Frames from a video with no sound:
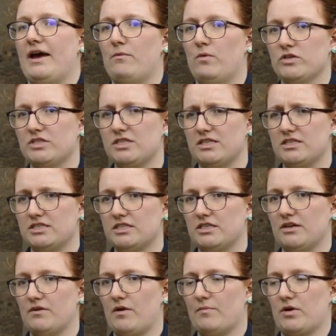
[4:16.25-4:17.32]
wanting to
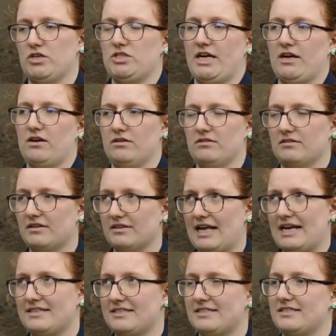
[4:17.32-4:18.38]
do a project called
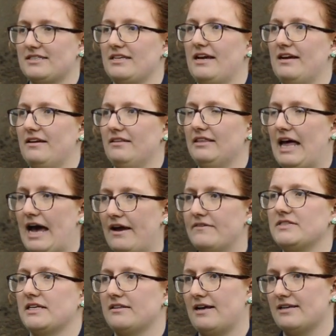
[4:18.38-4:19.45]
Glass
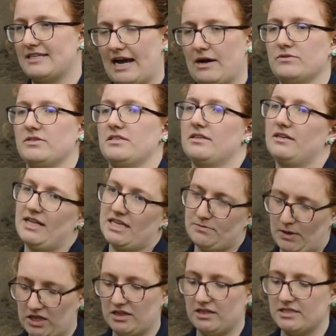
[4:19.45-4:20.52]
Lives in Glass Houses and Glass
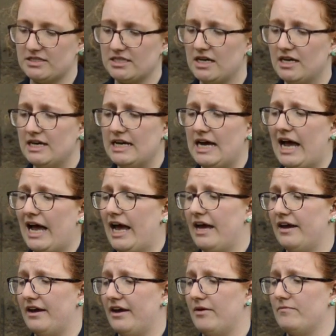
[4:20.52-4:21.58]
Bottles,
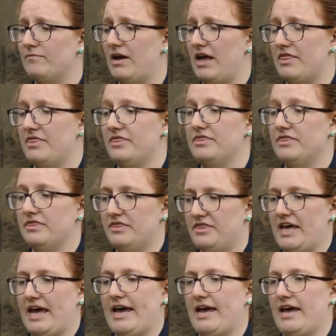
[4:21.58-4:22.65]
and
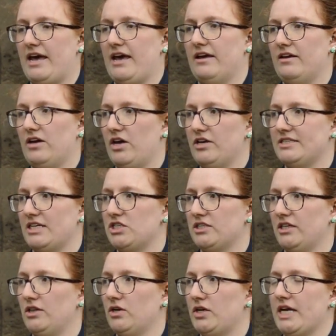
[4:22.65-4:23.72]
they're
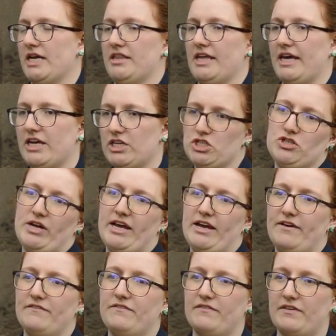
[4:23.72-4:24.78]
essentially looking at the history
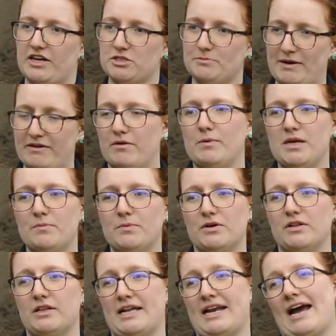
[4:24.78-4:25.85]
of Kashmiri
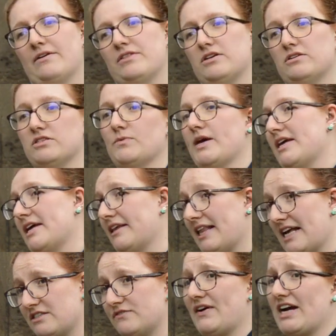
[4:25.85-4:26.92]
people and how they used to work in
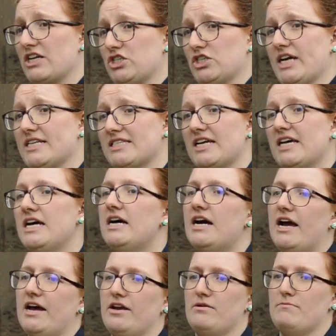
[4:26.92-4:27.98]
glass factories
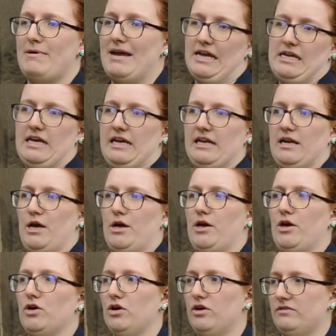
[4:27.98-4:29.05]
and making
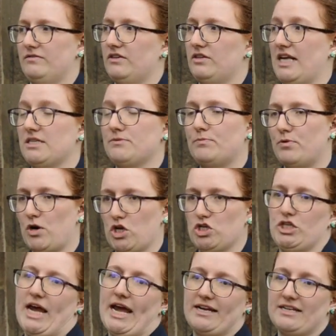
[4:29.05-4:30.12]
a glass
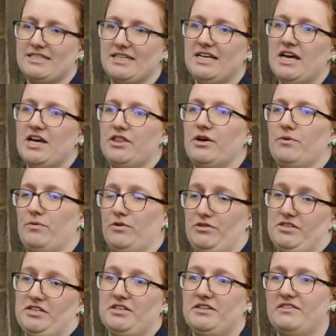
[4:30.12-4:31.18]
project that
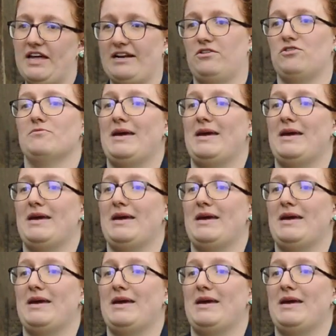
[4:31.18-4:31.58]
would then come